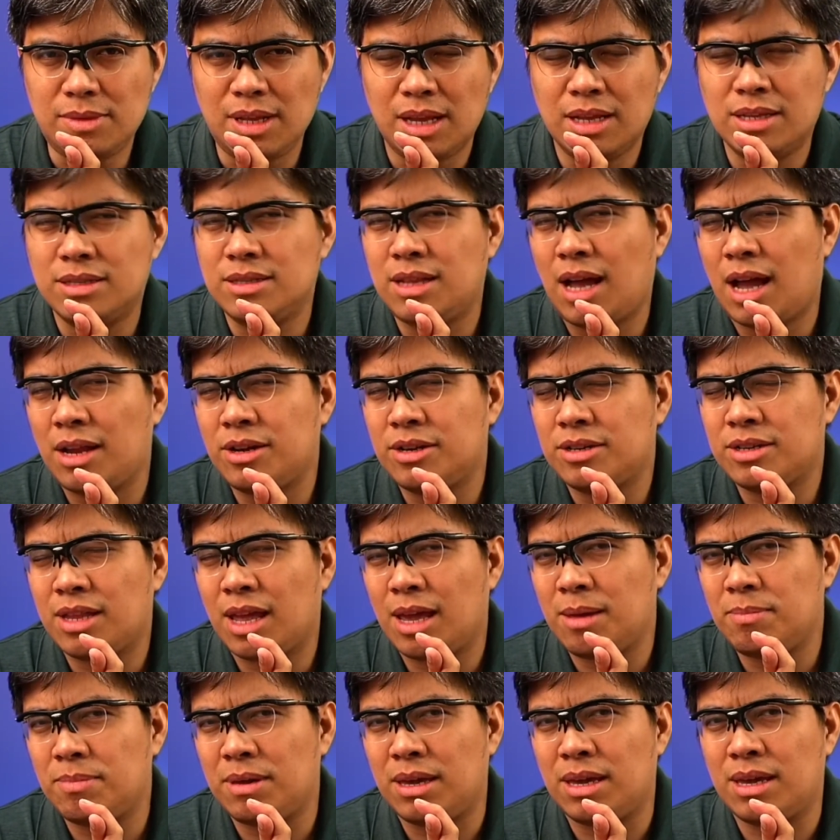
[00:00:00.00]
The other
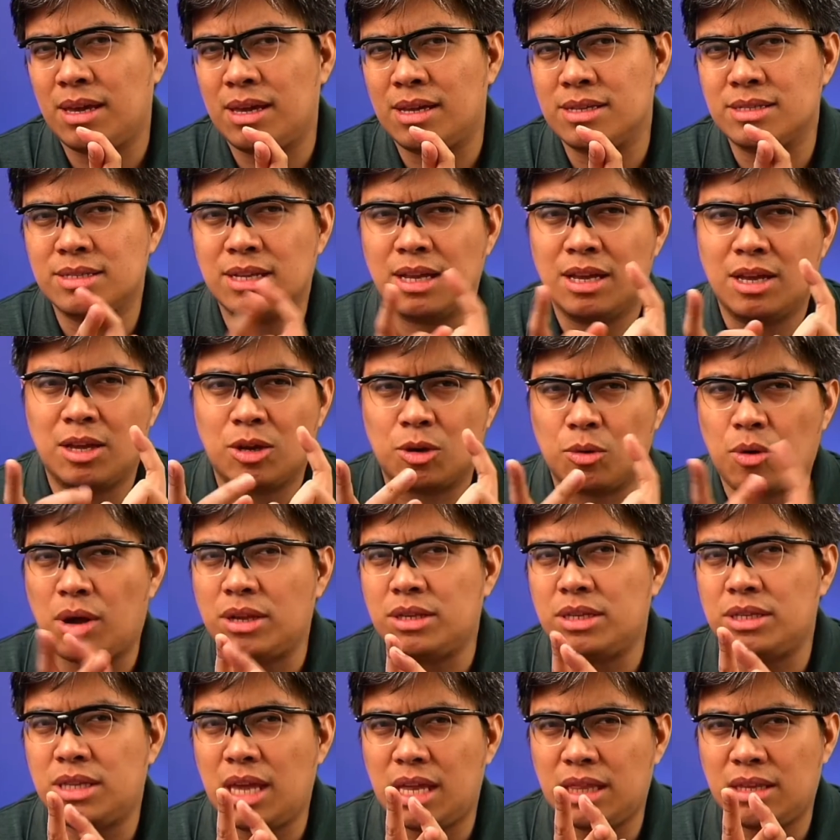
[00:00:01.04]
type is
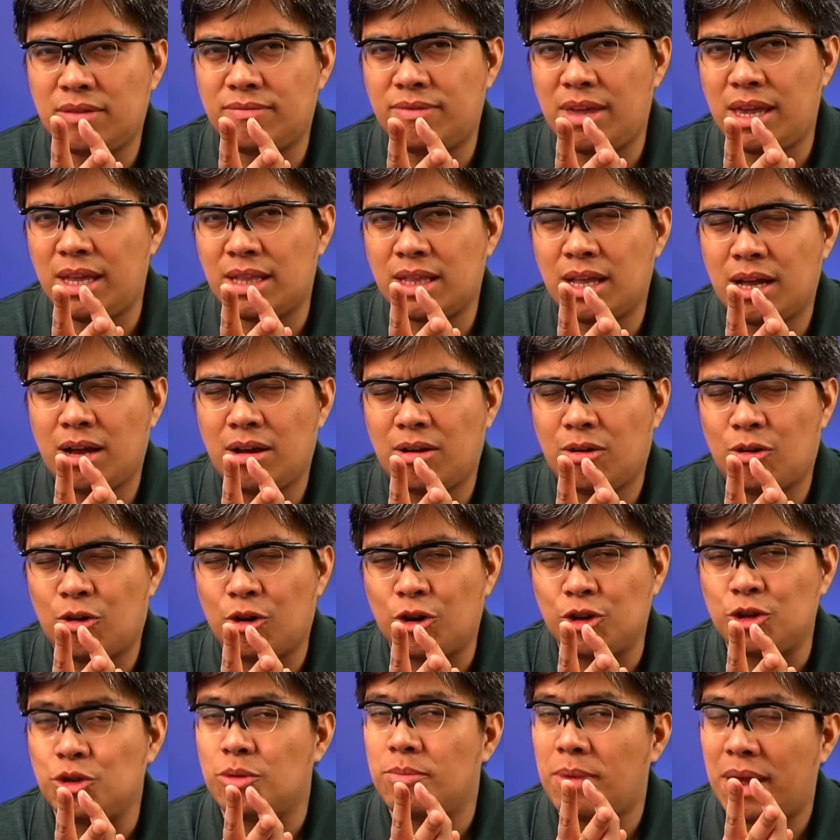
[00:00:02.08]
quantitative data
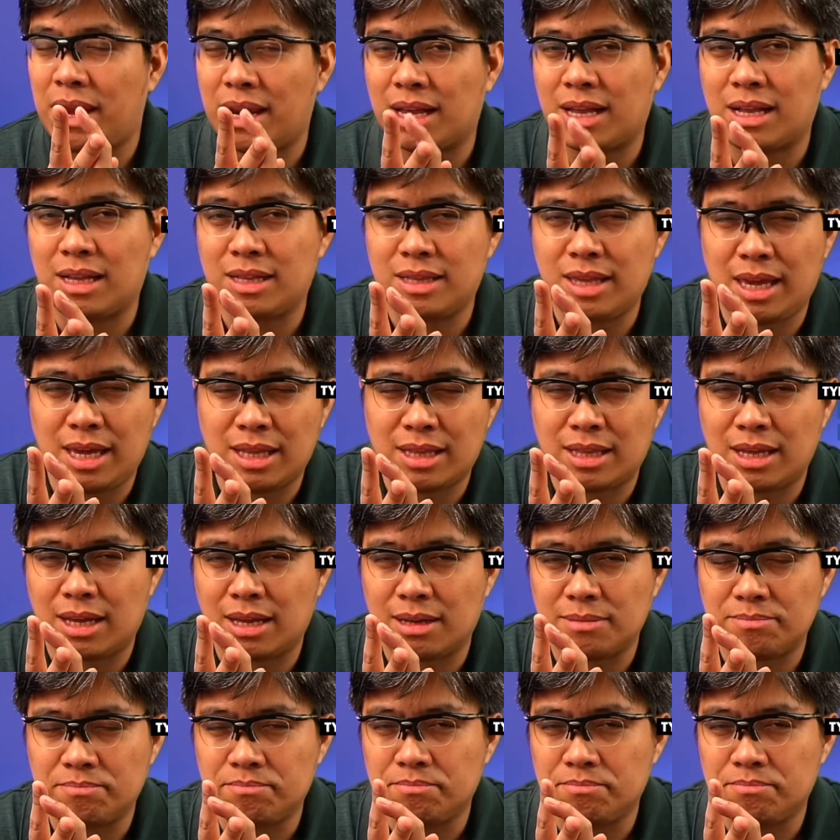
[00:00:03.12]
or numerical data.